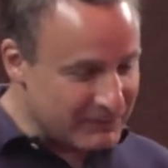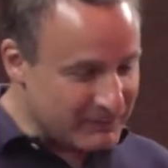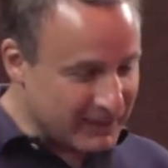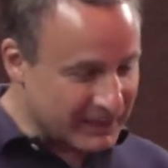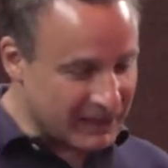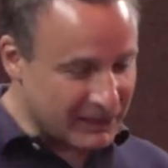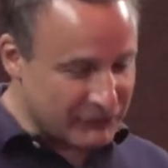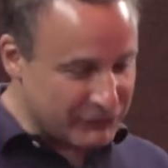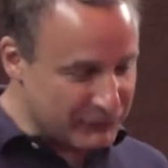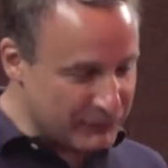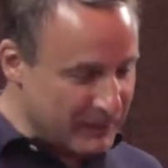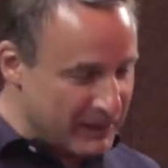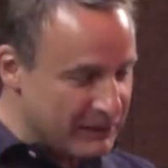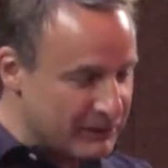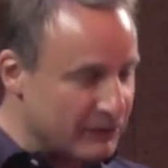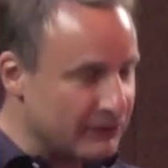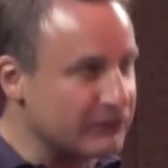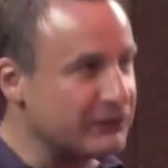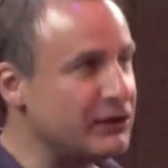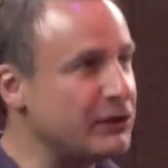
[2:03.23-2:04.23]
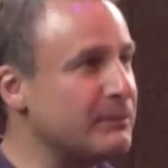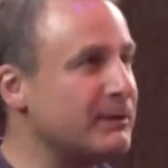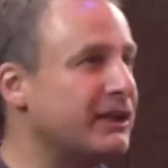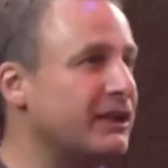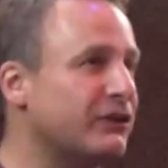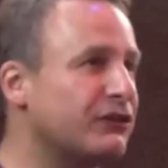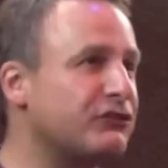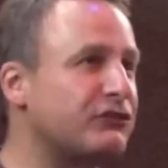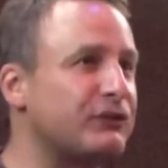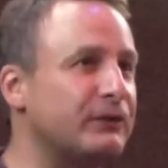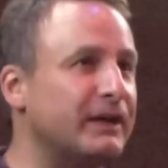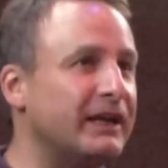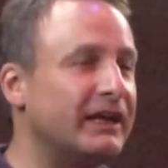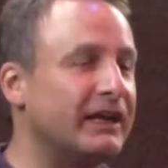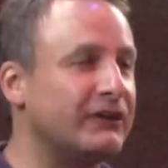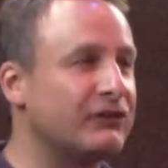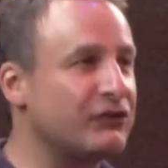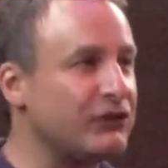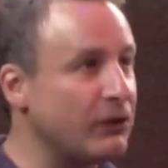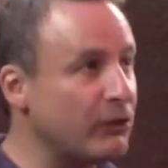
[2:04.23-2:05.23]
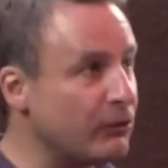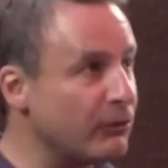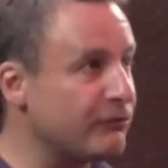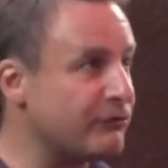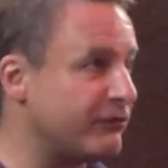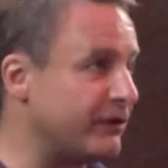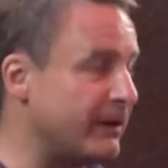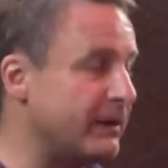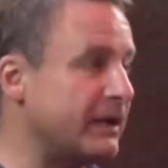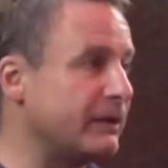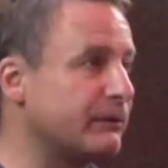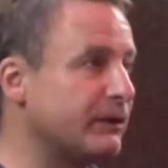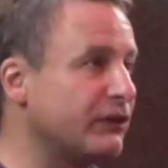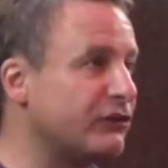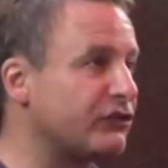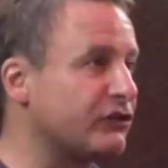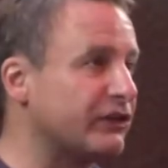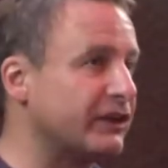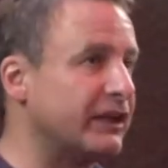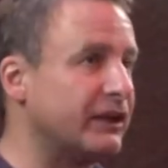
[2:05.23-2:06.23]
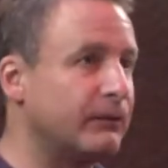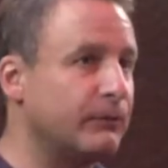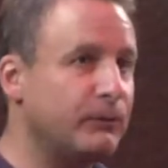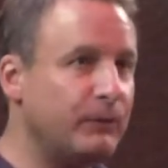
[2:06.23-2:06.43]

Again, throughout all of human history, until very recently,